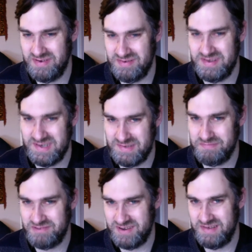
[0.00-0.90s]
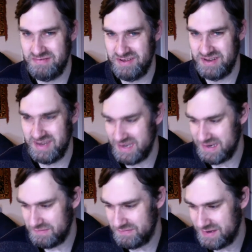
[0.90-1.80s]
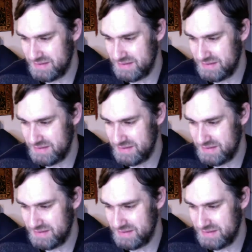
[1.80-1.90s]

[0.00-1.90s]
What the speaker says: which is pretty funny and a fair